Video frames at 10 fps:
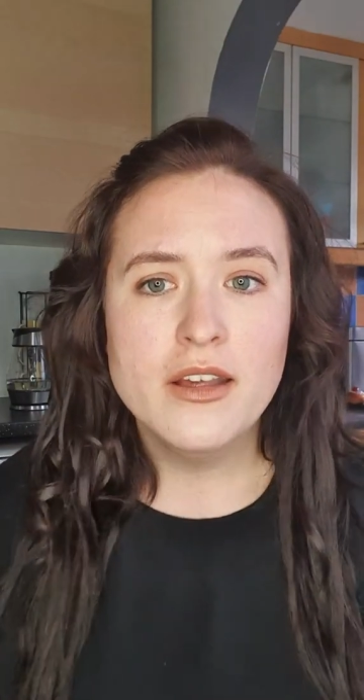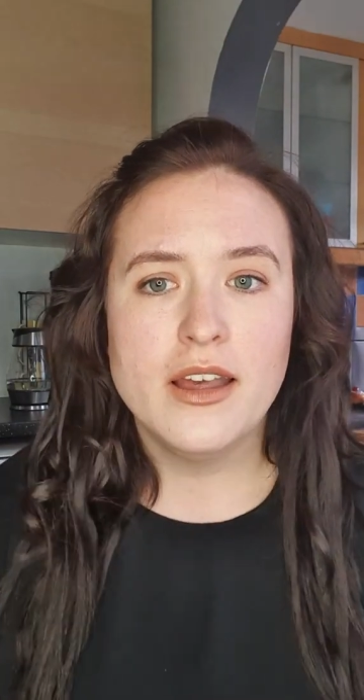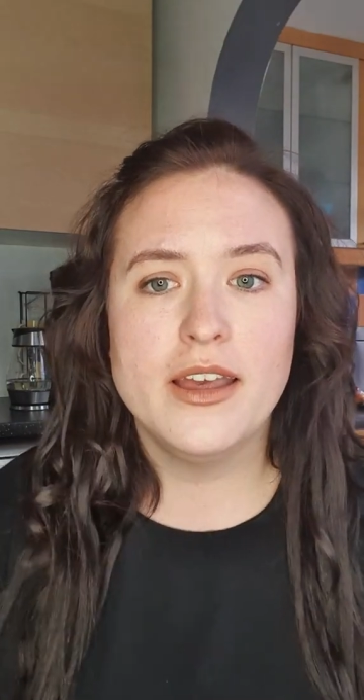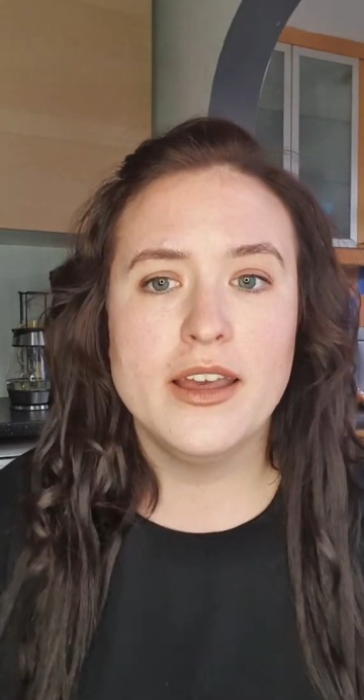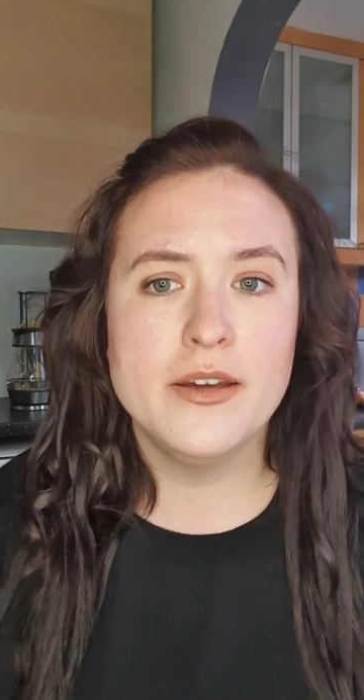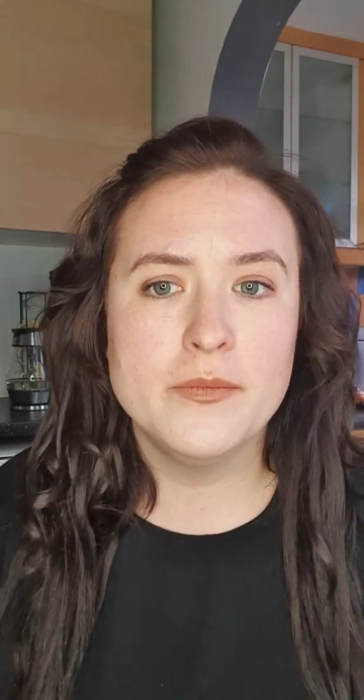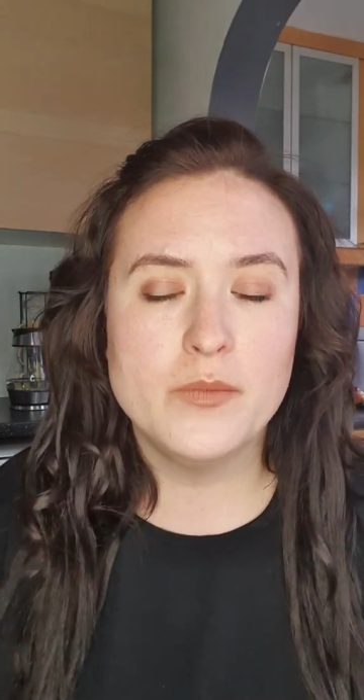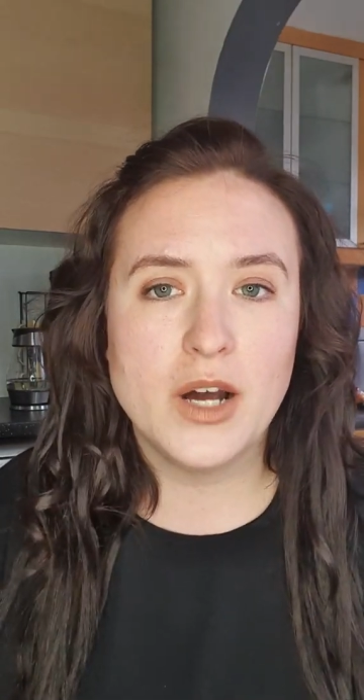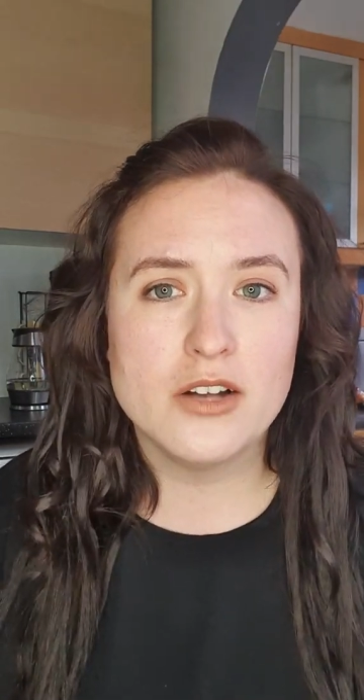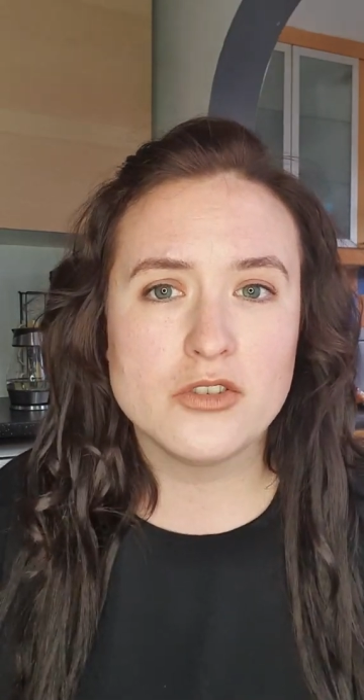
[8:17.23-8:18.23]

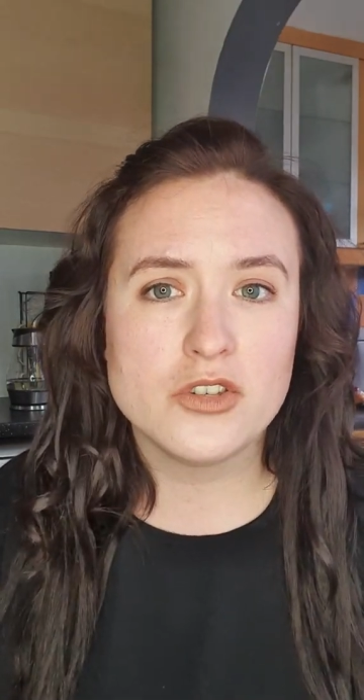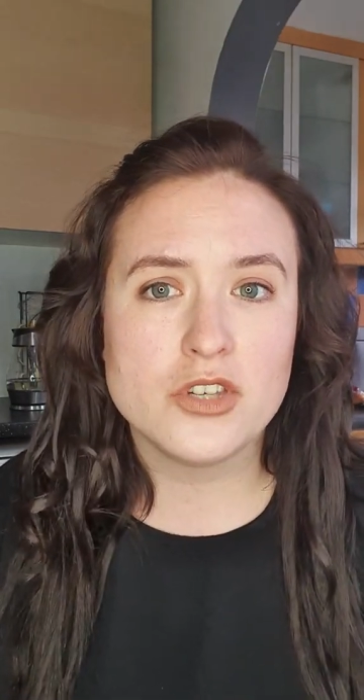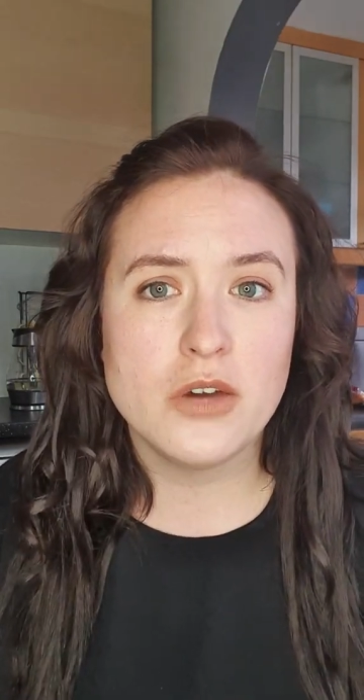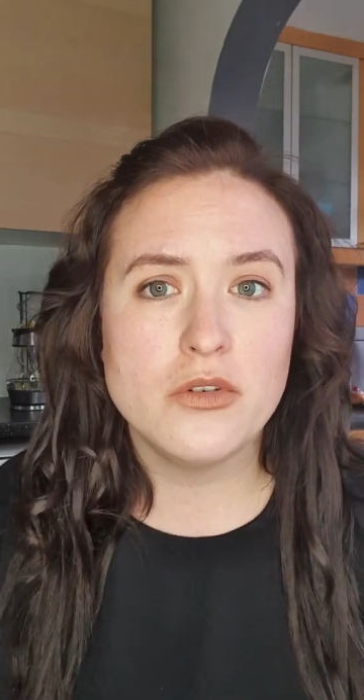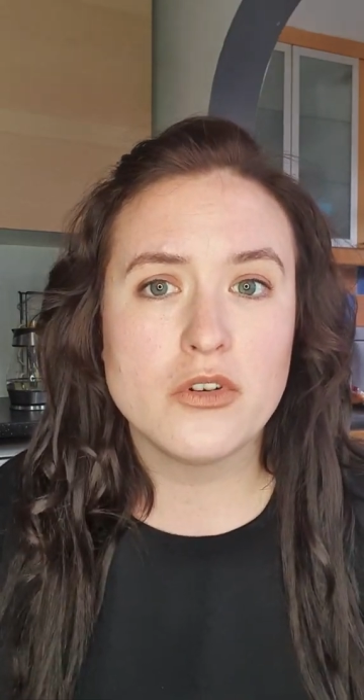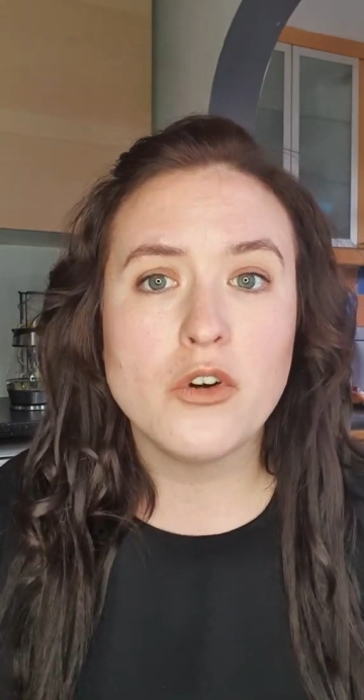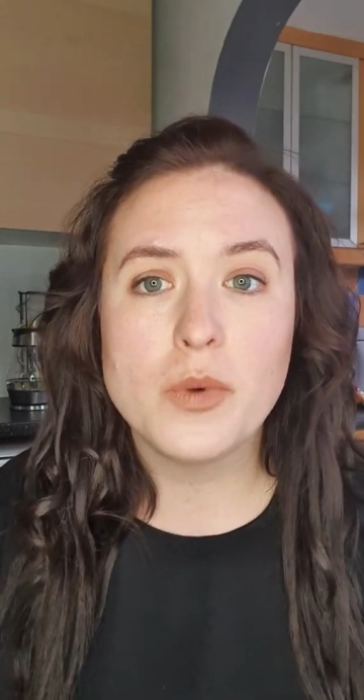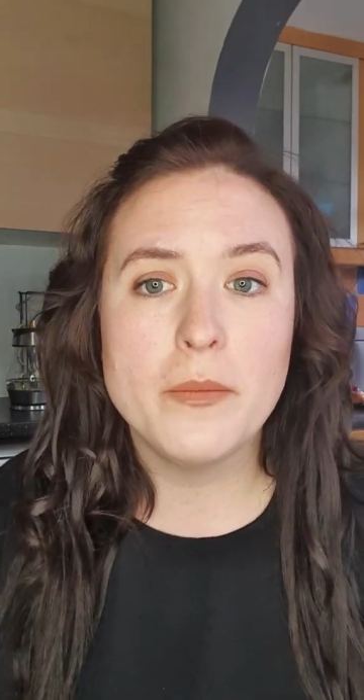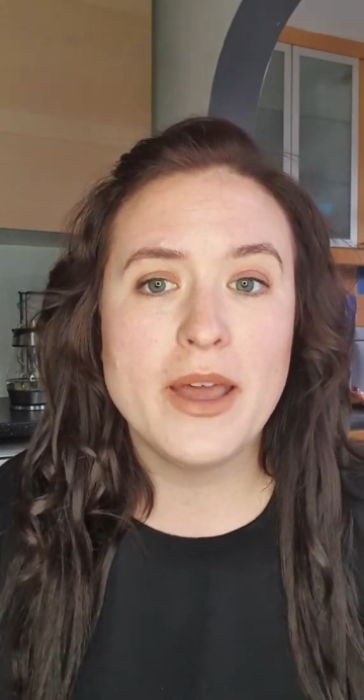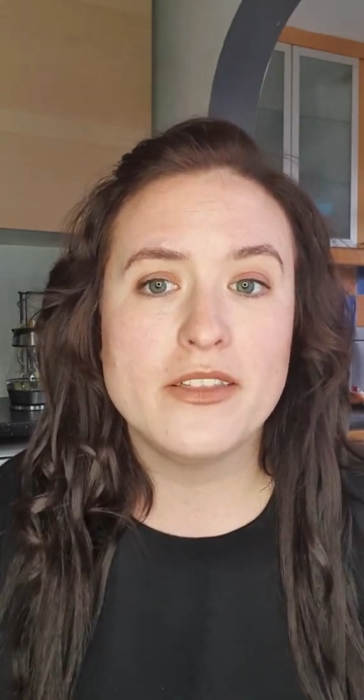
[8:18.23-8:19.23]
But I'll just show you a
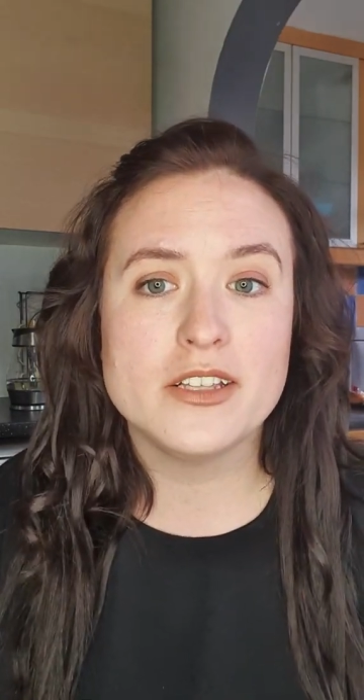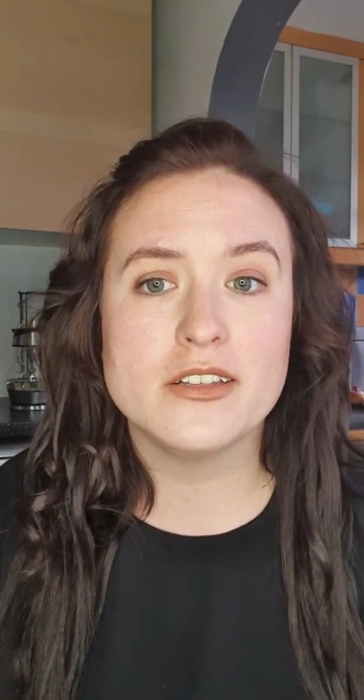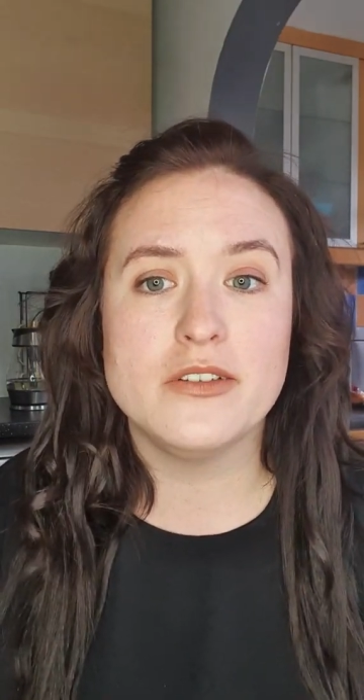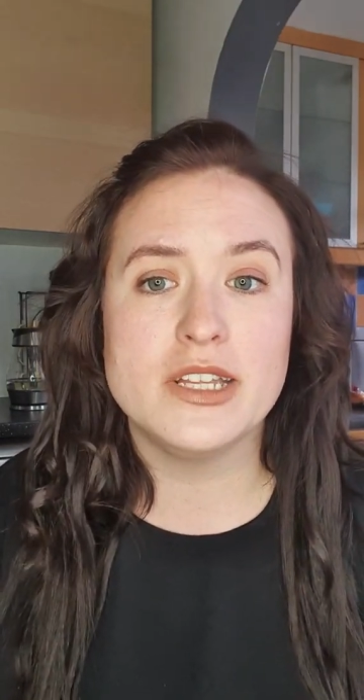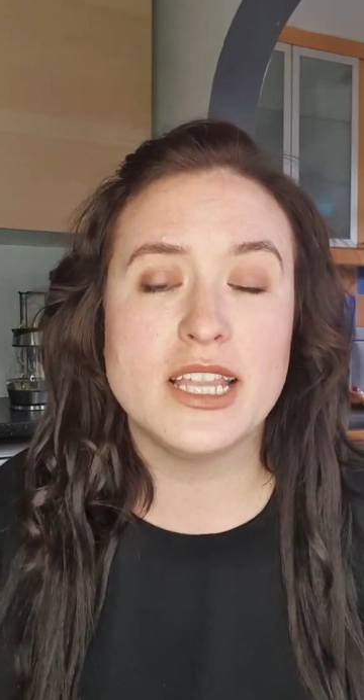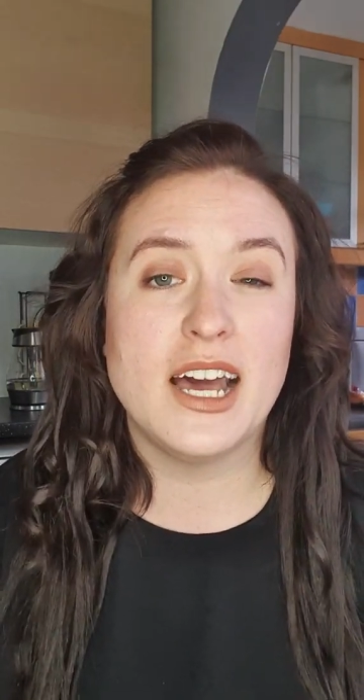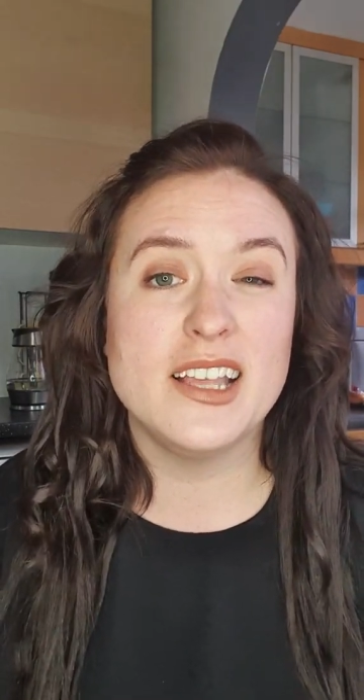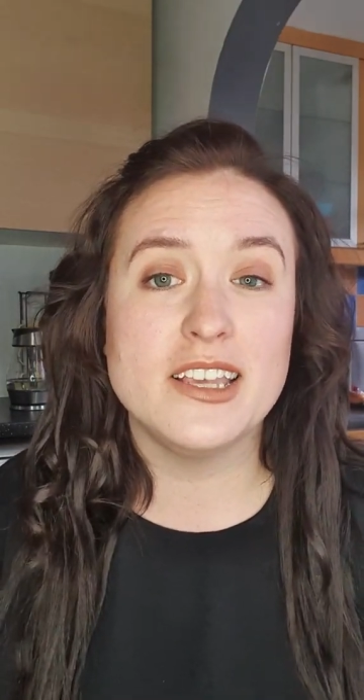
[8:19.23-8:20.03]
couple of methods of doing that,